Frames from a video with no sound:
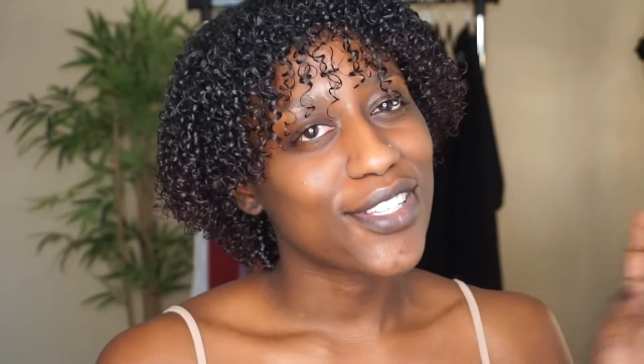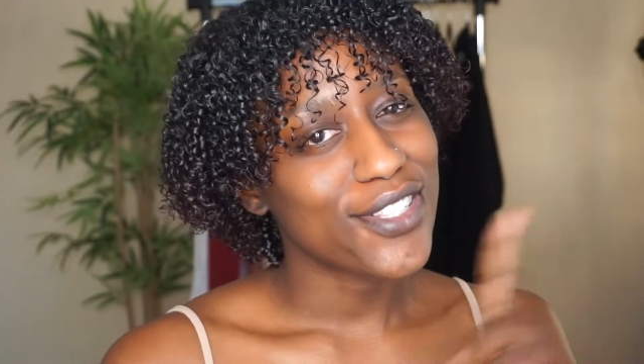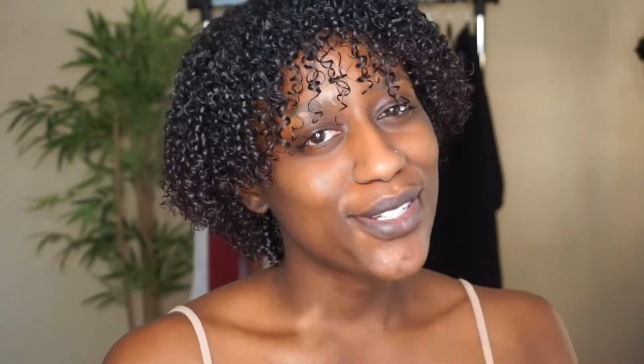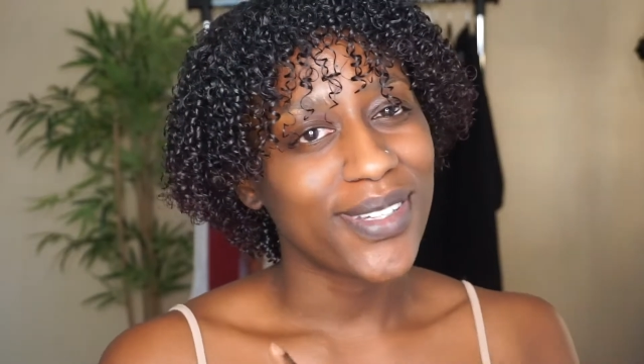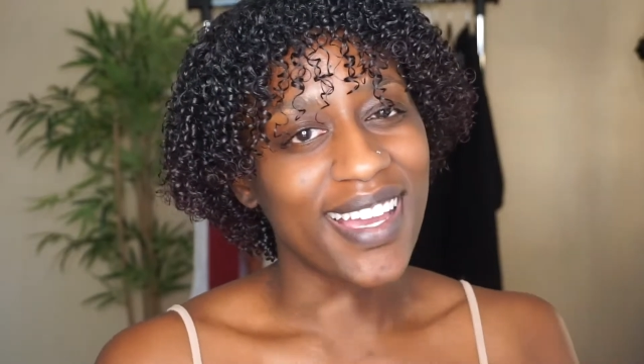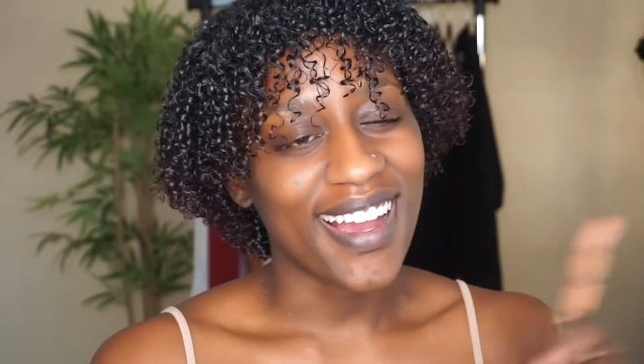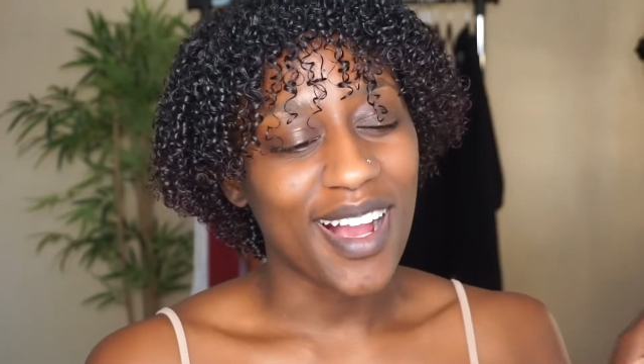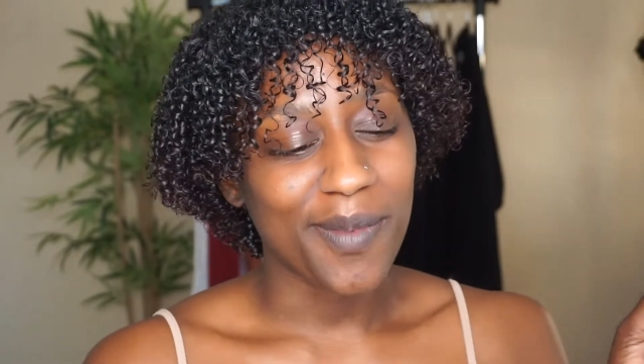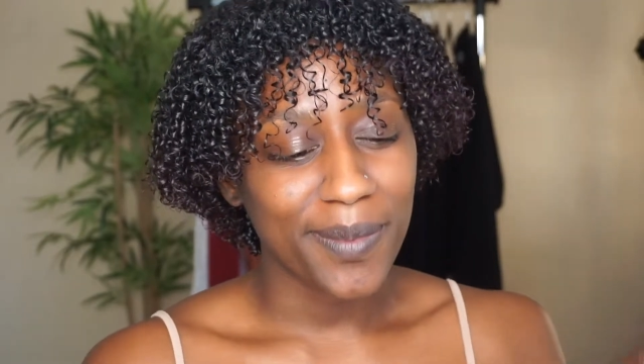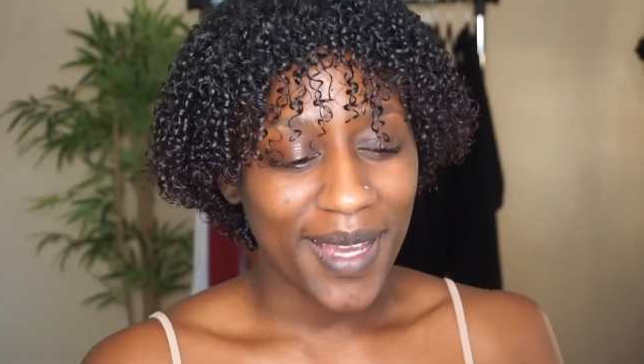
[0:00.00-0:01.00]
So yeah,
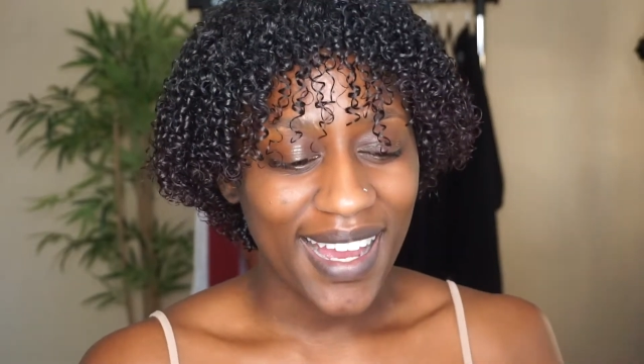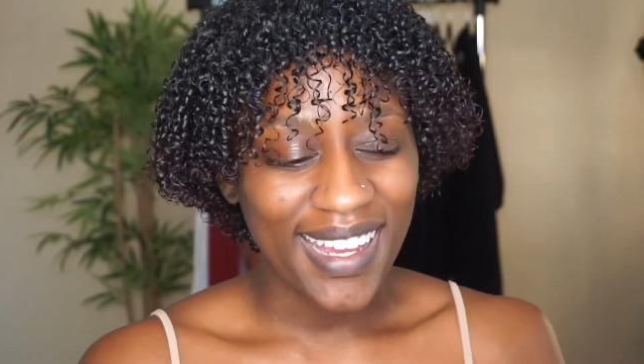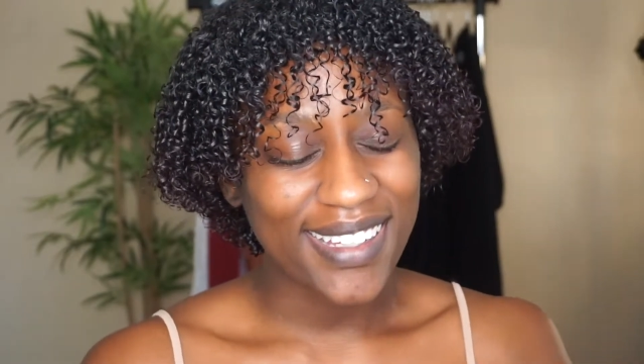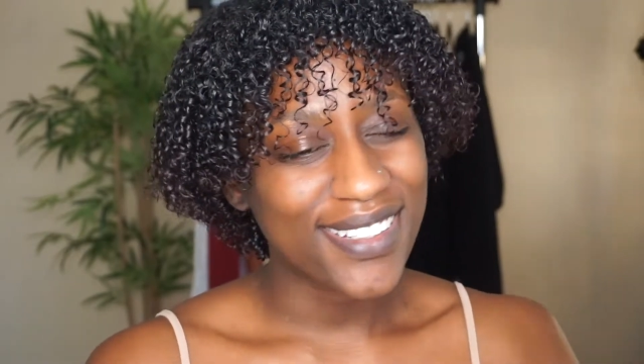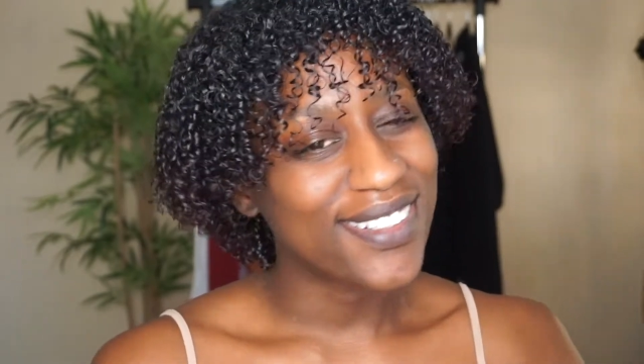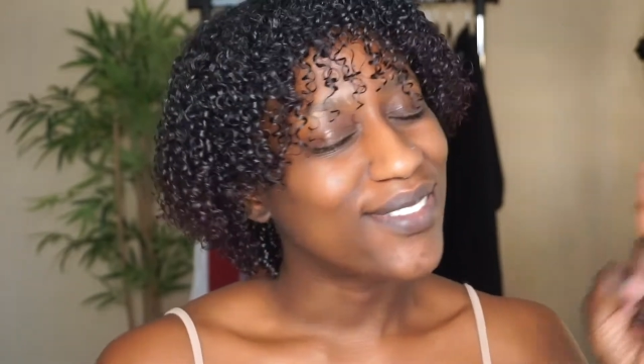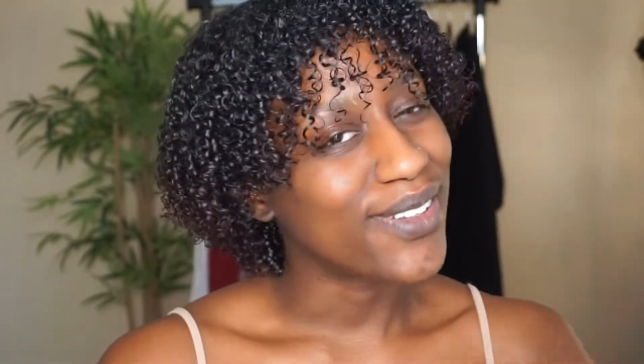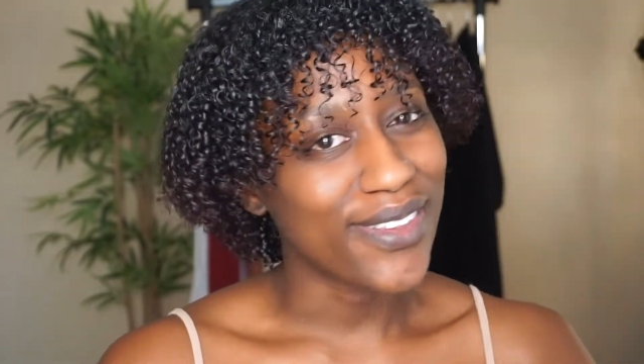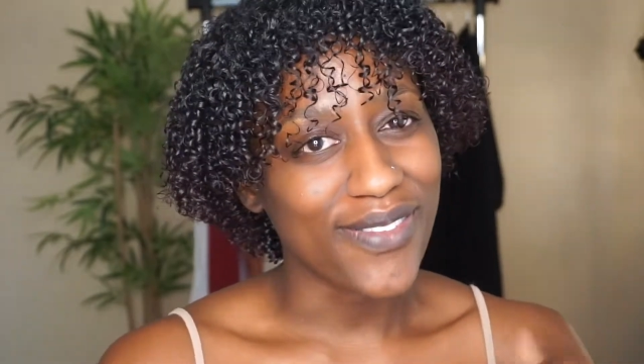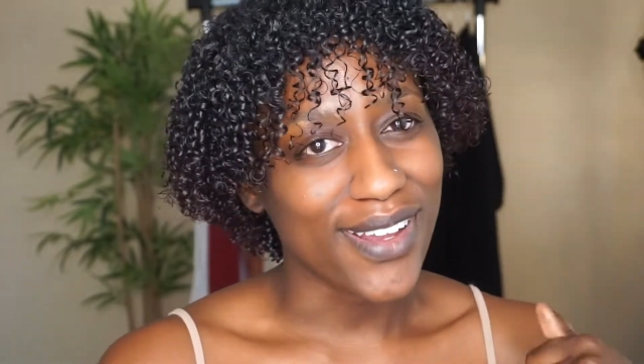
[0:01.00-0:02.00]
I'll be back
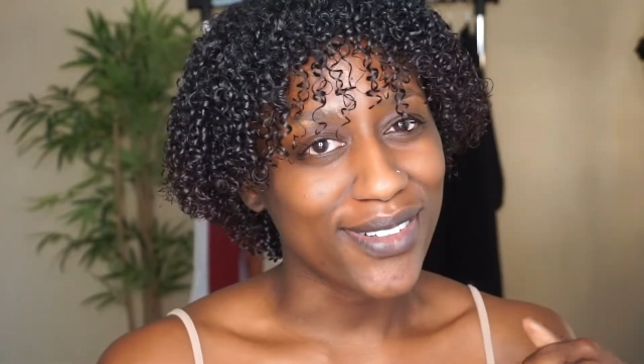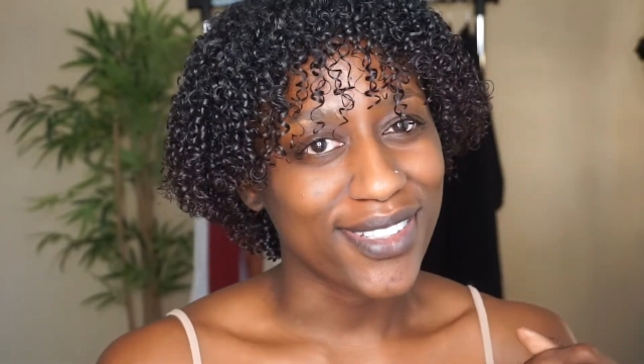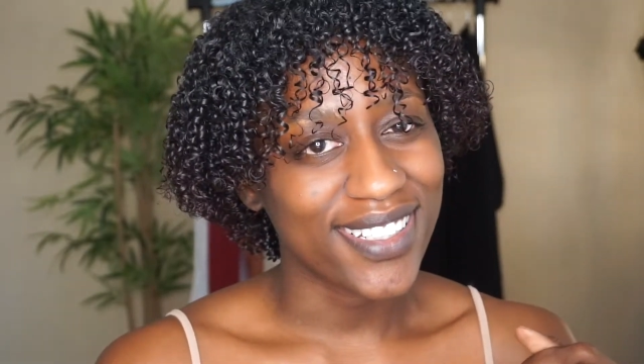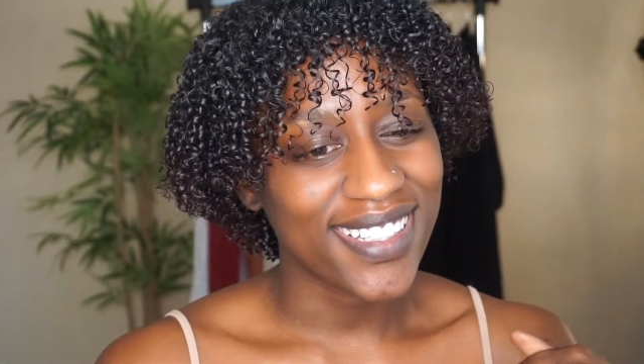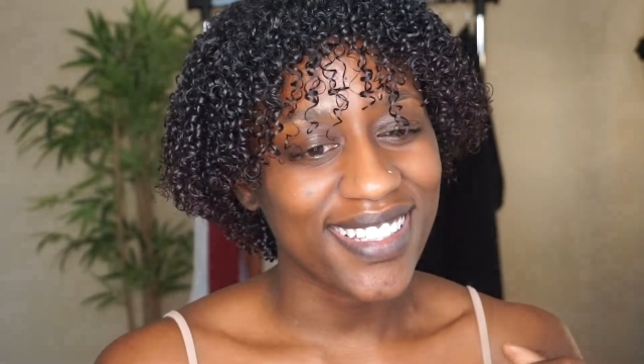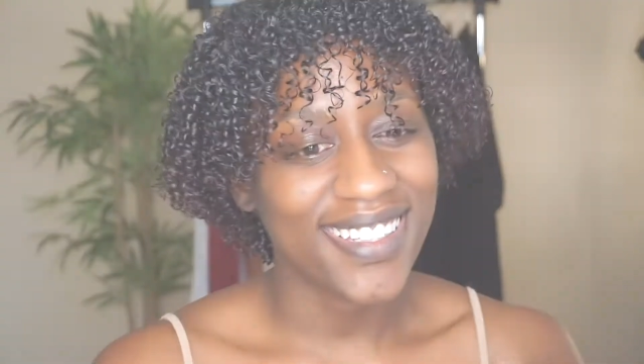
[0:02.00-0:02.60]
with the final look.